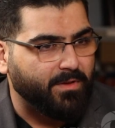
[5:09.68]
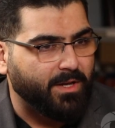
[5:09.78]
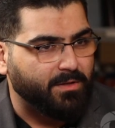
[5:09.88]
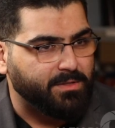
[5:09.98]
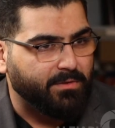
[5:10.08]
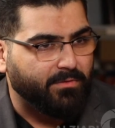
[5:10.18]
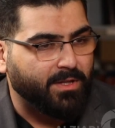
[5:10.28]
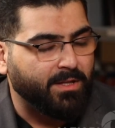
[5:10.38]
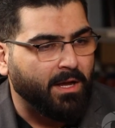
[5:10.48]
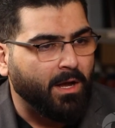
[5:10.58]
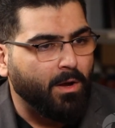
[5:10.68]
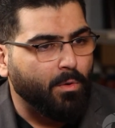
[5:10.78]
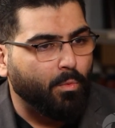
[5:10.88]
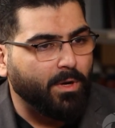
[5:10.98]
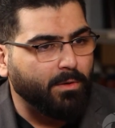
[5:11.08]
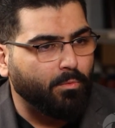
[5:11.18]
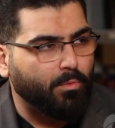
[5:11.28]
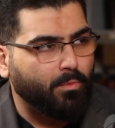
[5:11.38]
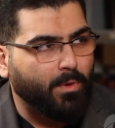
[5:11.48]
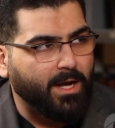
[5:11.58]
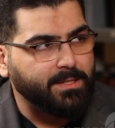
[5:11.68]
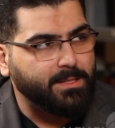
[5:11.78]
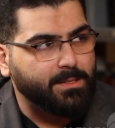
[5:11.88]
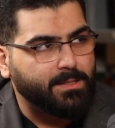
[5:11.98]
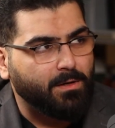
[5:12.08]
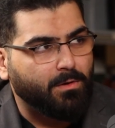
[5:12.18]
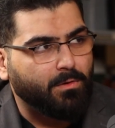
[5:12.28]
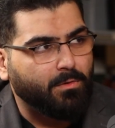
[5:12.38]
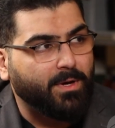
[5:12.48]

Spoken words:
videos of it. Why is it so,